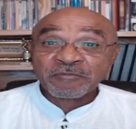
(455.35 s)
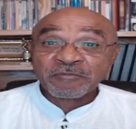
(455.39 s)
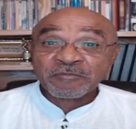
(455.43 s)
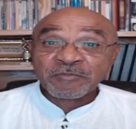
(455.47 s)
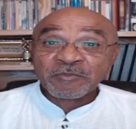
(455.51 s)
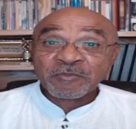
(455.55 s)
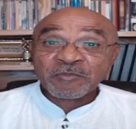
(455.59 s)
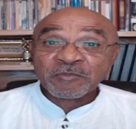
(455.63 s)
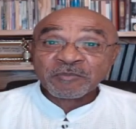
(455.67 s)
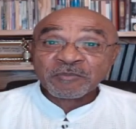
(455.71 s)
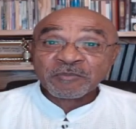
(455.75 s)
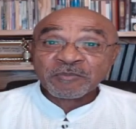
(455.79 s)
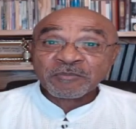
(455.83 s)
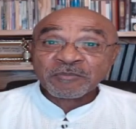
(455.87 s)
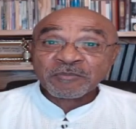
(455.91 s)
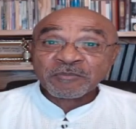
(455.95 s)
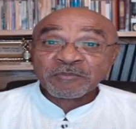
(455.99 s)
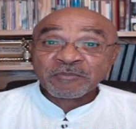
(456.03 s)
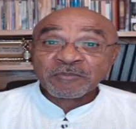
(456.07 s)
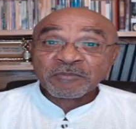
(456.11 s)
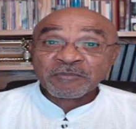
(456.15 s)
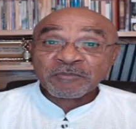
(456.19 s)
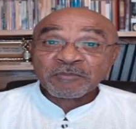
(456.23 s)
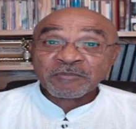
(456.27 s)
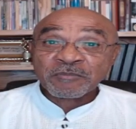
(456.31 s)

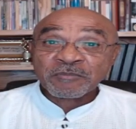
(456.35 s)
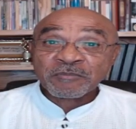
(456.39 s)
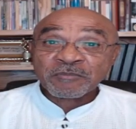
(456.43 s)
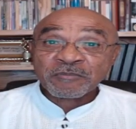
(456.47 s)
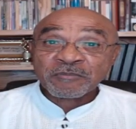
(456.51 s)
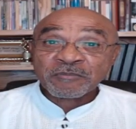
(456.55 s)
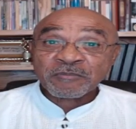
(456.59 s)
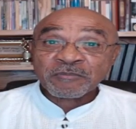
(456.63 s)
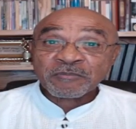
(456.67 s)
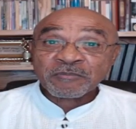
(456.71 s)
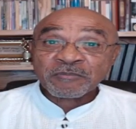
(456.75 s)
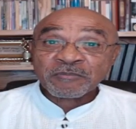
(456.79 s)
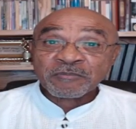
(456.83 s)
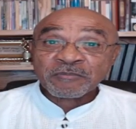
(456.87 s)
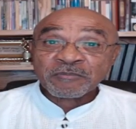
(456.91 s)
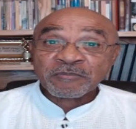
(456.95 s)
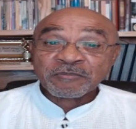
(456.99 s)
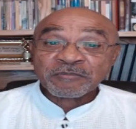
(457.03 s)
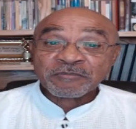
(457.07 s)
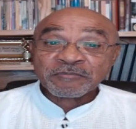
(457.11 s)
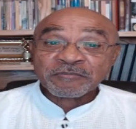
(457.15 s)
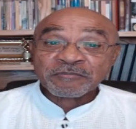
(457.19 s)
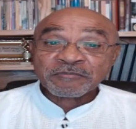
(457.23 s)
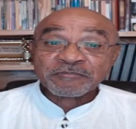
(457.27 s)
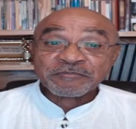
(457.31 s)

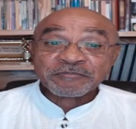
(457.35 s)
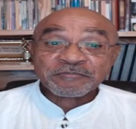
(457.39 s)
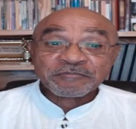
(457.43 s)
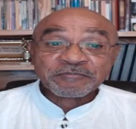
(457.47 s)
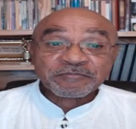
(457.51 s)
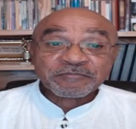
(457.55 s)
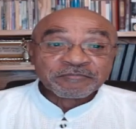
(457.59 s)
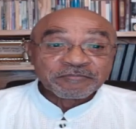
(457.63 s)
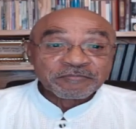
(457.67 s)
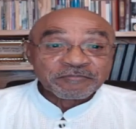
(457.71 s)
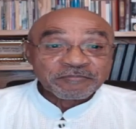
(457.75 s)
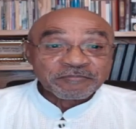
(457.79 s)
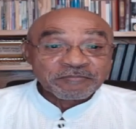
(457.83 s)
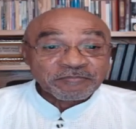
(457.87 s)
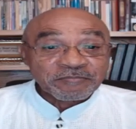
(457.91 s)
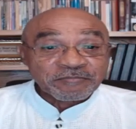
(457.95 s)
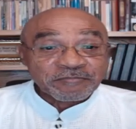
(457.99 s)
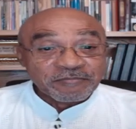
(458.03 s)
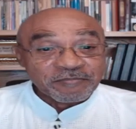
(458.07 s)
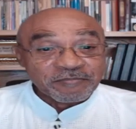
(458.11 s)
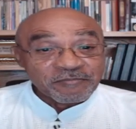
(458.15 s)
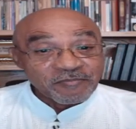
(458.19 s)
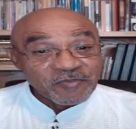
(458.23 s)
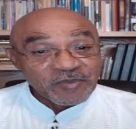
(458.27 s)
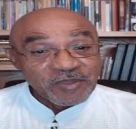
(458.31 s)

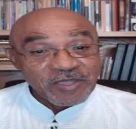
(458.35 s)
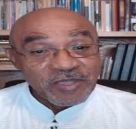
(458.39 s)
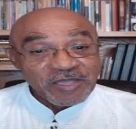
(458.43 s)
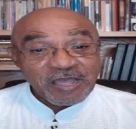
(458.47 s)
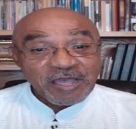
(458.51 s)
Nobody speaks.